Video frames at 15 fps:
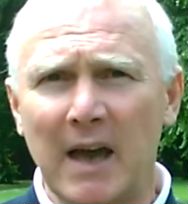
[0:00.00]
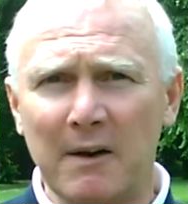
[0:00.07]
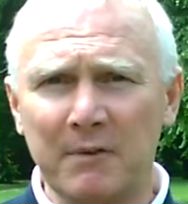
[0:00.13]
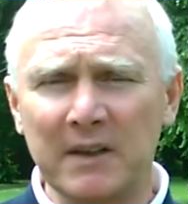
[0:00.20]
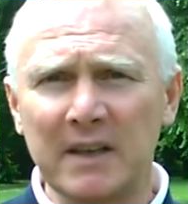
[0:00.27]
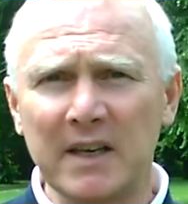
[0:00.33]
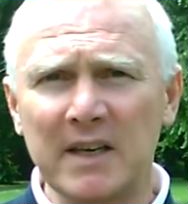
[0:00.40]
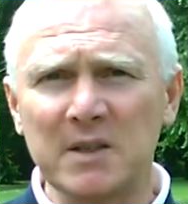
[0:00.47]

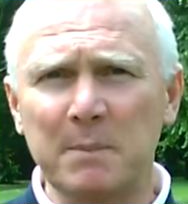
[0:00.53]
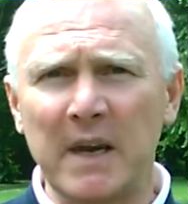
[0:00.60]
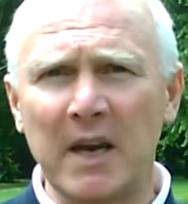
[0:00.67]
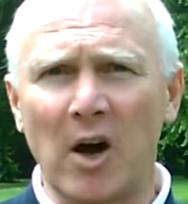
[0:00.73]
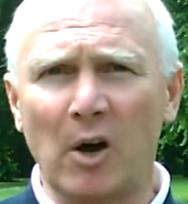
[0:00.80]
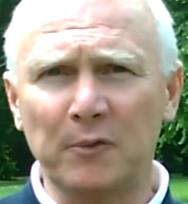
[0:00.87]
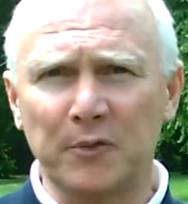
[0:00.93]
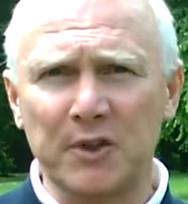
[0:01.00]
Everything is
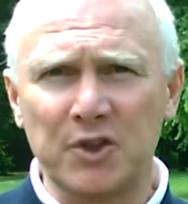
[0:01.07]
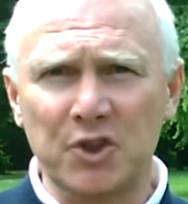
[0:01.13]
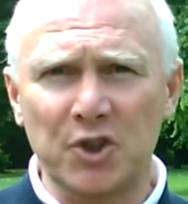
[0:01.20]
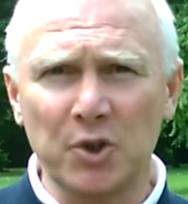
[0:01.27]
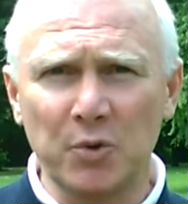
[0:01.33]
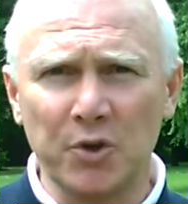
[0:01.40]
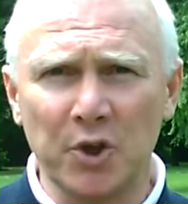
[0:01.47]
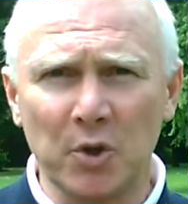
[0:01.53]
being offered
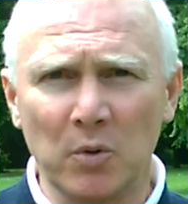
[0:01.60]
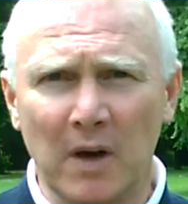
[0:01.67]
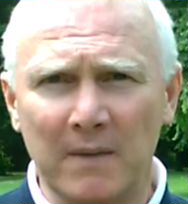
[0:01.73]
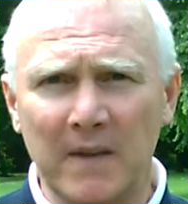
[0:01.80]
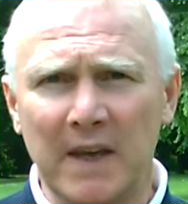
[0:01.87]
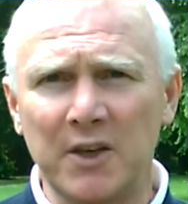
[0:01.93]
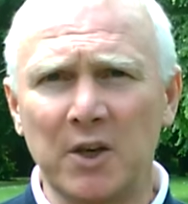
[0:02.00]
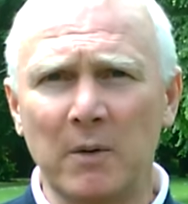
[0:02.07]
to you,
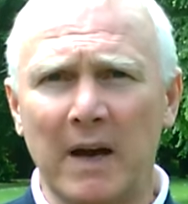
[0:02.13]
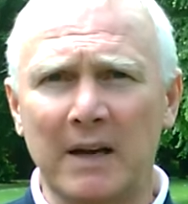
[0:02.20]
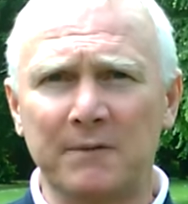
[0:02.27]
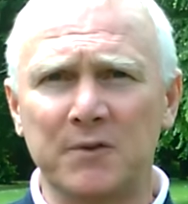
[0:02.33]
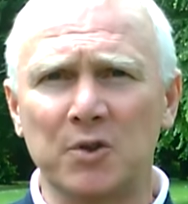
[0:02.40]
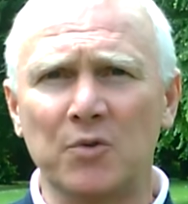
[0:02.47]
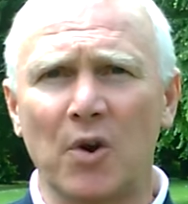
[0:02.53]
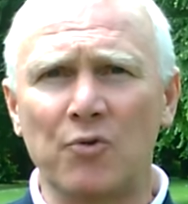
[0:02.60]
and then you
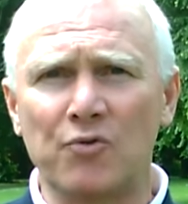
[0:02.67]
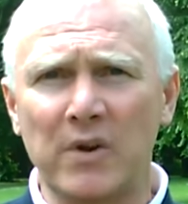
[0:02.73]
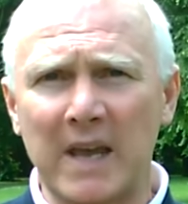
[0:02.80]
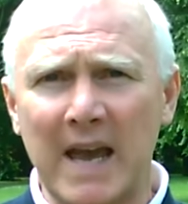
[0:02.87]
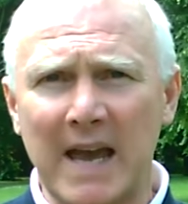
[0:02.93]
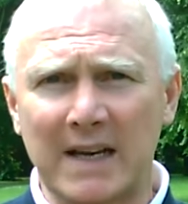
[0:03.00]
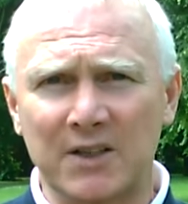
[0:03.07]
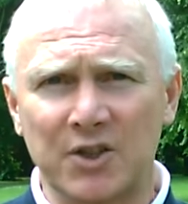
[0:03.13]
have to
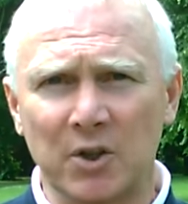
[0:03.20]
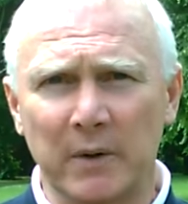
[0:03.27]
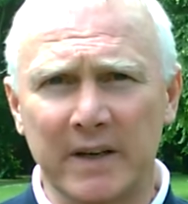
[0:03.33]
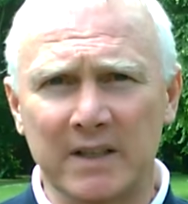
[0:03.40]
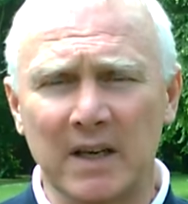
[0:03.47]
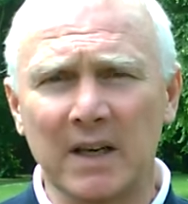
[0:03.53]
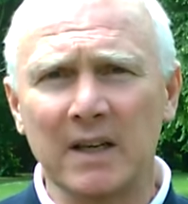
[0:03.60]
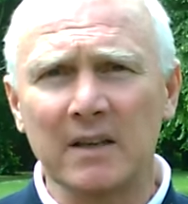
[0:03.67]
react to
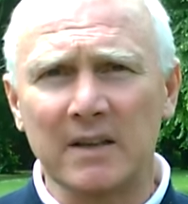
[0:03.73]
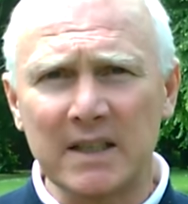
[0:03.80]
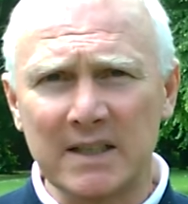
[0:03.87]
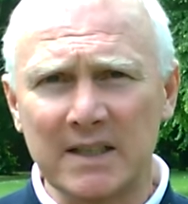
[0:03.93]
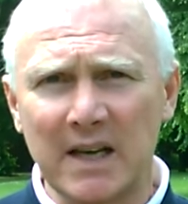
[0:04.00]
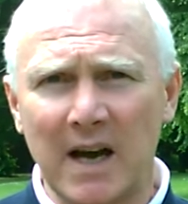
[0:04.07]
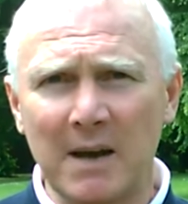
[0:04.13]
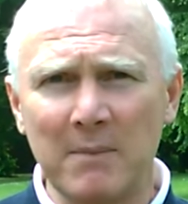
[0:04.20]
it.
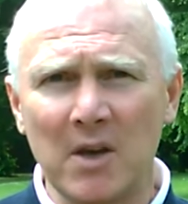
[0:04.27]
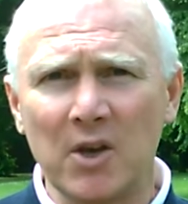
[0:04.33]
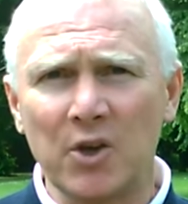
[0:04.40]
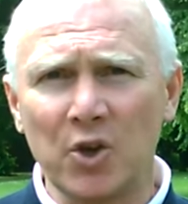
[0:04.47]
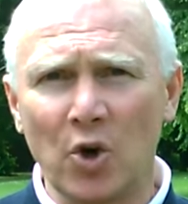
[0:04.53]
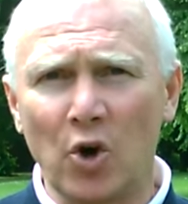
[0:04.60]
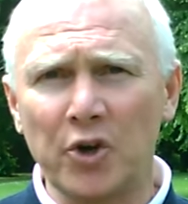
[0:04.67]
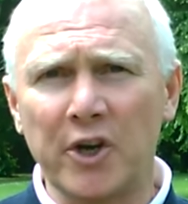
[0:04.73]
This time,
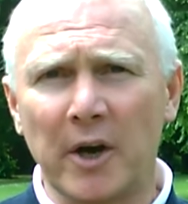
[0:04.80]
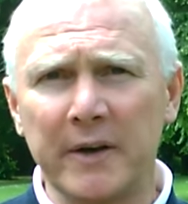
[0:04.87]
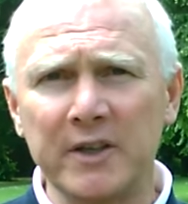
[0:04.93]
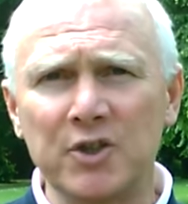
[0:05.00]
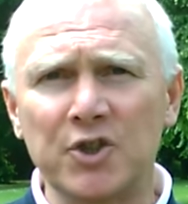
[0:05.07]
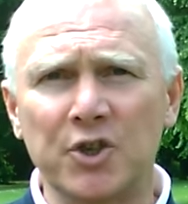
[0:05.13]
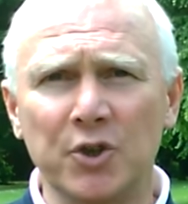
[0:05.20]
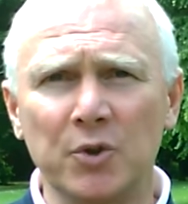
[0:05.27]
you're
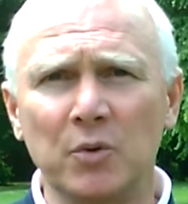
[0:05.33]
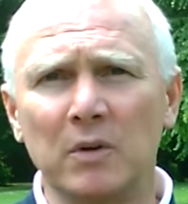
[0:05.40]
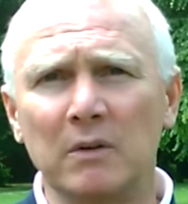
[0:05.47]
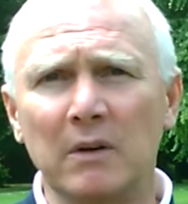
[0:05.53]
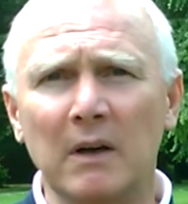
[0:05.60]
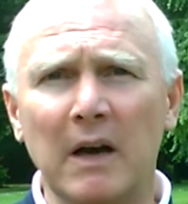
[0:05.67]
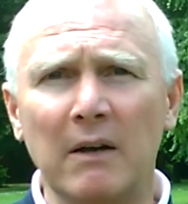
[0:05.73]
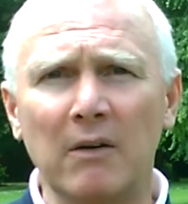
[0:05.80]
going to
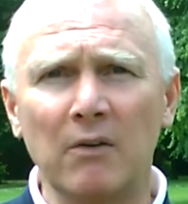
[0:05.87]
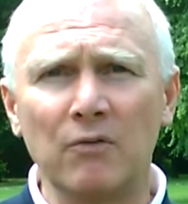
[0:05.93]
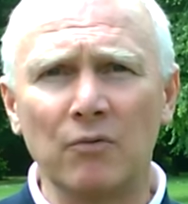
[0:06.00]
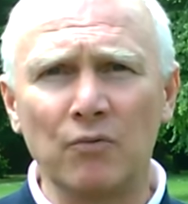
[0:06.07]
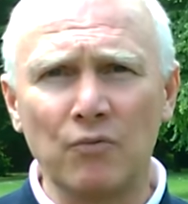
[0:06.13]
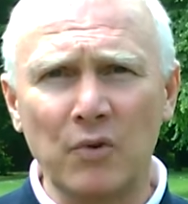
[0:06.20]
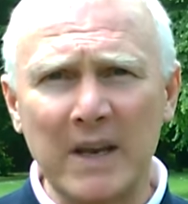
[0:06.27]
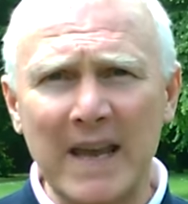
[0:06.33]

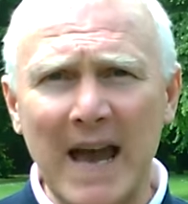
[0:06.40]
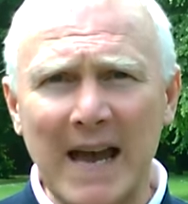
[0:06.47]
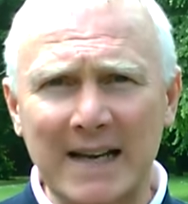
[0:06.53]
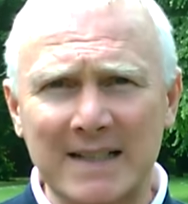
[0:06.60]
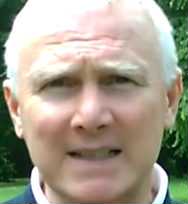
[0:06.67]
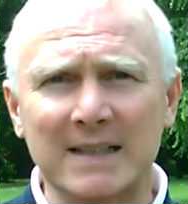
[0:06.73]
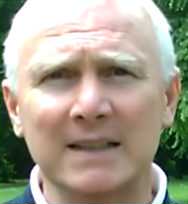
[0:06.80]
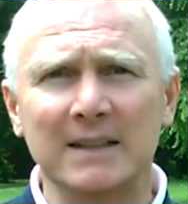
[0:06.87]

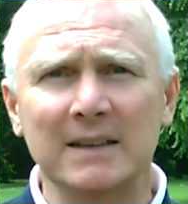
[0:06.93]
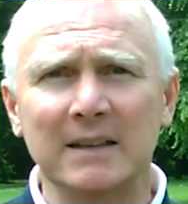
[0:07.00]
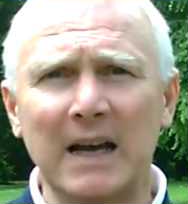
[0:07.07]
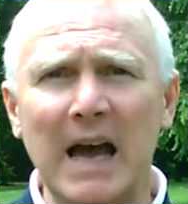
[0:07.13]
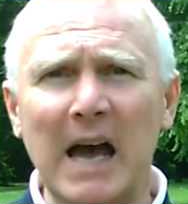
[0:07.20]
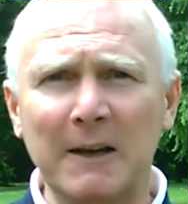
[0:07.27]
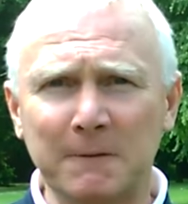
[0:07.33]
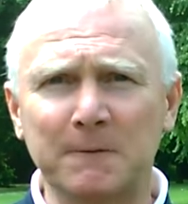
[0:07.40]
react
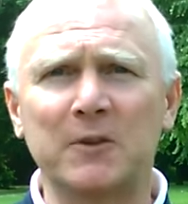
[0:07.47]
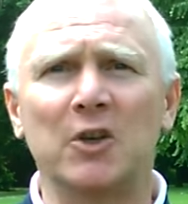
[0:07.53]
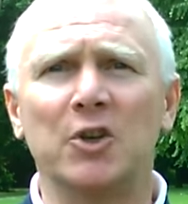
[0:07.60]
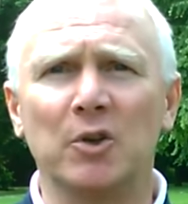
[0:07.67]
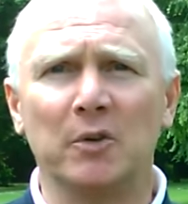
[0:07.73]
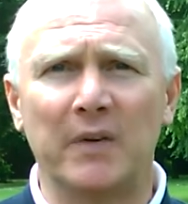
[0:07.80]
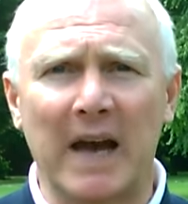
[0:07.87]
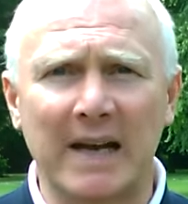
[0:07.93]
after
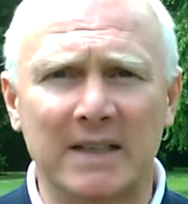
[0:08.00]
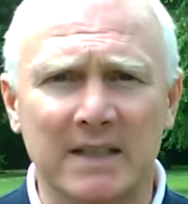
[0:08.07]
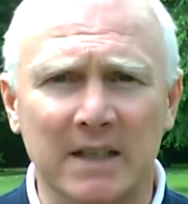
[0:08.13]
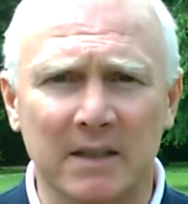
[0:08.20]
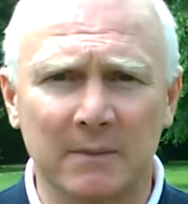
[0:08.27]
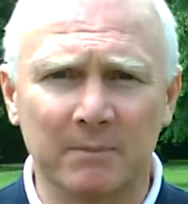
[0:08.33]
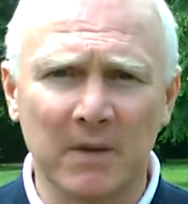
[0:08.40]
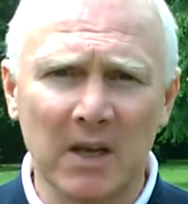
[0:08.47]
you've
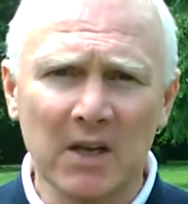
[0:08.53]
acted.